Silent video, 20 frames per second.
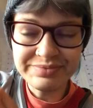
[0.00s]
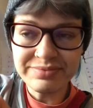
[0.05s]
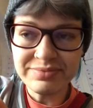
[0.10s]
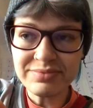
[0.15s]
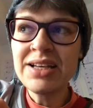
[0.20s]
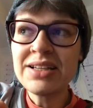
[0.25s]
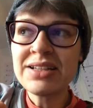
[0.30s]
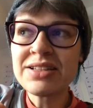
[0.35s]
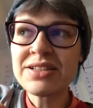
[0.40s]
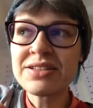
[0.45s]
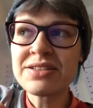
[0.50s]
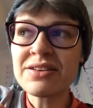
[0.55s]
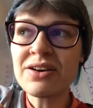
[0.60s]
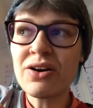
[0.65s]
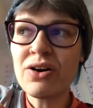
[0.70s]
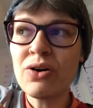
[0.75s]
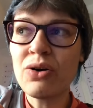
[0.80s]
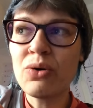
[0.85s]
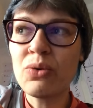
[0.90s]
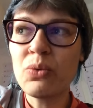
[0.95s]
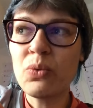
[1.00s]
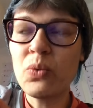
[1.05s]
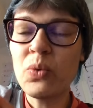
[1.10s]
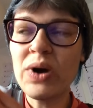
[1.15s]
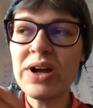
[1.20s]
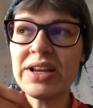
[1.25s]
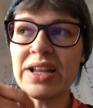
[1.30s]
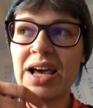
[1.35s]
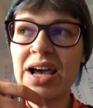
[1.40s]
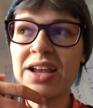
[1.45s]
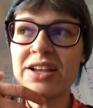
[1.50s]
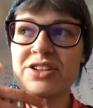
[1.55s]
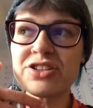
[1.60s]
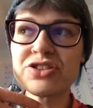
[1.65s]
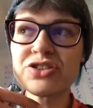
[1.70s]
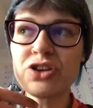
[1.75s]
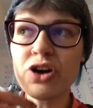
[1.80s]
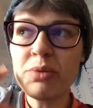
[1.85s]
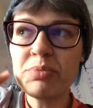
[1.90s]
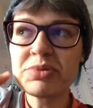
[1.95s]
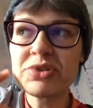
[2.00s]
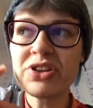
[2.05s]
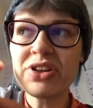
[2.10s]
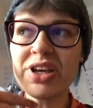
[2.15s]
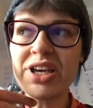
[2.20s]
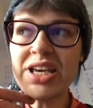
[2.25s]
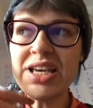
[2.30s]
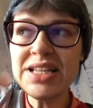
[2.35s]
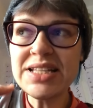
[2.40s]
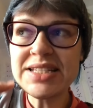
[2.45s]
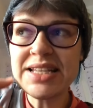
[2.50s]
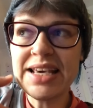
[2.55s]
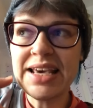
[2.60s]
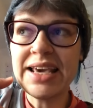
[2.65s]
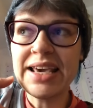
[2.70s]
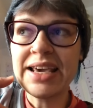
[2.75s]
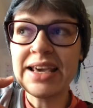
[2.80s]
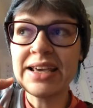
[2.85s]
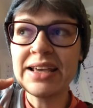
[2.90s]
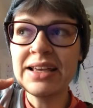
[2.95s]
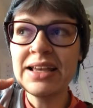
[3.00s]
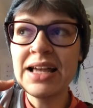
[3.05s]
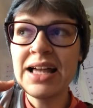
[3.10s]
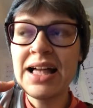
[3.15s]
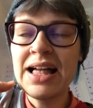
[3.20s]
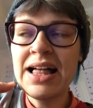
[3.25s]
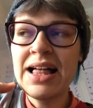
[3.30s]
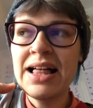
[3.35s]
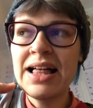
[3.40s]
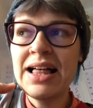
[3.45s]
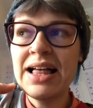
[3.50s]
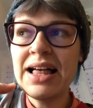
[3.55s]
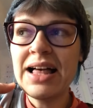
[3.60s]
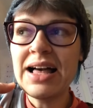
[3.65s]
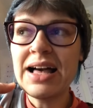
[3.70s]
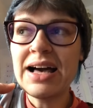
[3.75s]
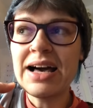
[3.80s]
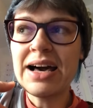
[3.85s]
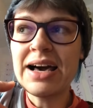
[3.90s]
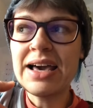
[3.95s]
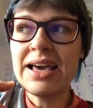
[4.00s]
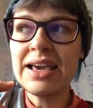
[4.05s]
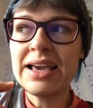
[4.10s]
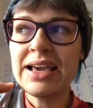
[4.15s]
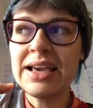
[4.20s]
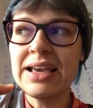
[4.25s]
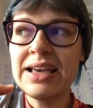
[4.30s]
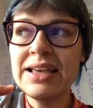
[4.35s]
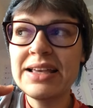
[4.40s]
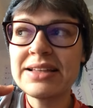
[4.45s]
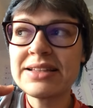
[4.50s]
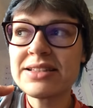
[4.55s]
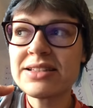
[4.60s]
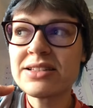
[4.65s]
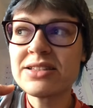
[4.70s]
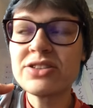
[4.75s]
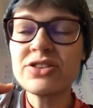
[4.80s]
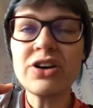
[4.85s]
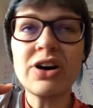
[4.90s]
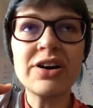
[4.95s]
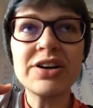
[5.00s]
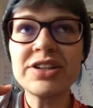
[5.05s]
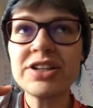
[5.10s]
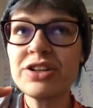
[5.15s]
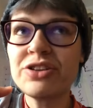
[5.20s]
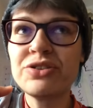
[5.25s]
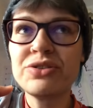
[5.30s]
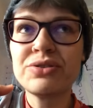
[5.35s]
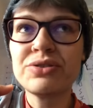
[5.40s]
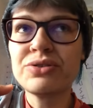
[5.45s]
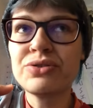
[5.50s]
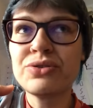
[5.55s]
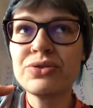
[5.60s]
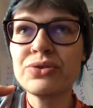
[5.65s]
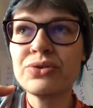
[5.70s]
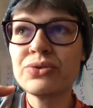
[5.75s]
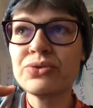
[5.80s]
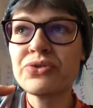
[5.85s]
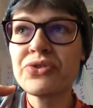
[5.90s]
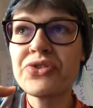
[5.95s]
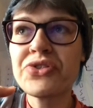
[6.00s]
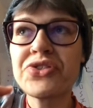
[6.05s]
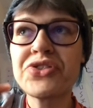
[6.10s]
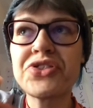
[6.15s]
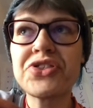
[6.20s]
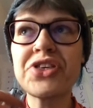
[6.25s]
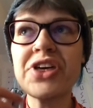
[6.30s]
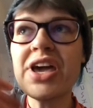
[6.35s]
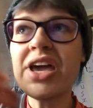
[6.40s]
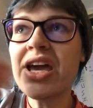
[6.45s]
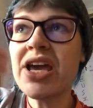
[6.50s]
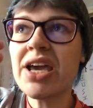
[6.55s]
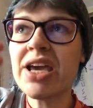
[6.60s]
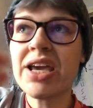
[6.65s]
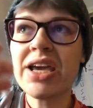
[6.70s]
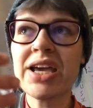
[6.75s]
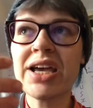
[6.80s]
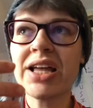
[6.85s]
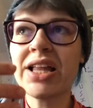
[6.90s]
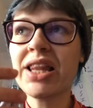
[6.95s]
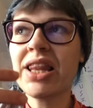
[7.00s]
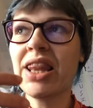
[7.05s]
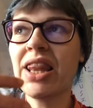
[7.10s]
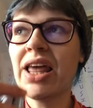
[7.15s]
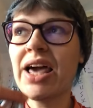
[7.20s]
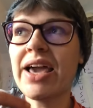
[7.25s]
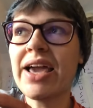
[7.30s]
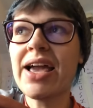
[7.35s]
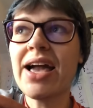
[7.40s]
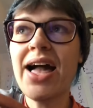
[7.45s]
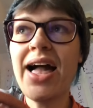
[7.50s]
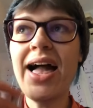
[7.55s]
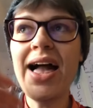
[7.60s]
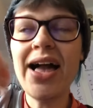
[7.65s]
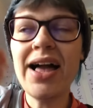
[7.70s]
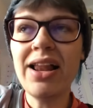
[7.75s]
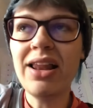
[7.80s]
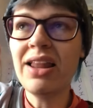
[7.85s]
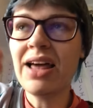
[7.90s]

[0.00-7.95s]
So when I stopped eating, I started to think like hell.